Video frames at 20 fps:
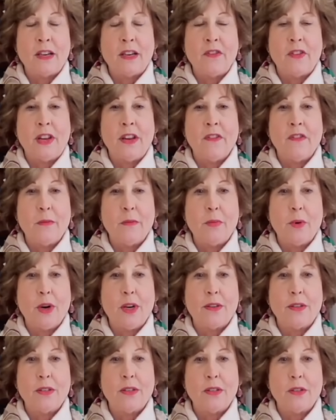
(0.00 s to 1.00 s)
have given
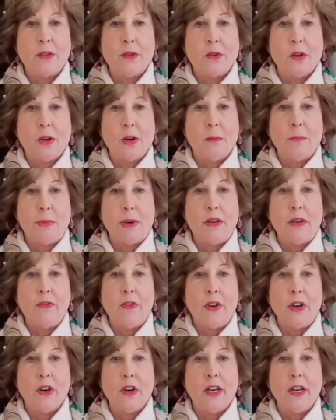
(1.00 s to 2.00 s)
President Trump a
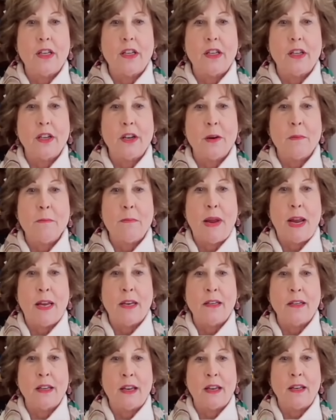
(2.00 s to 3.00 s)
very clear
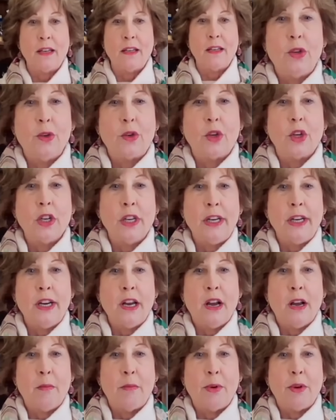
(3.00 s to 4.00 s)
mandate to clean
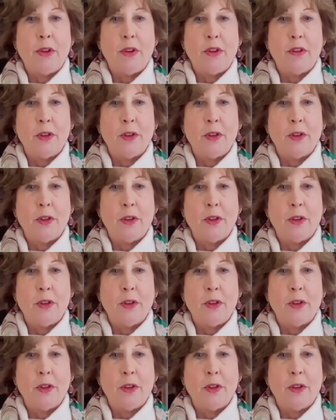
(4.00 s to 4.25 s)
up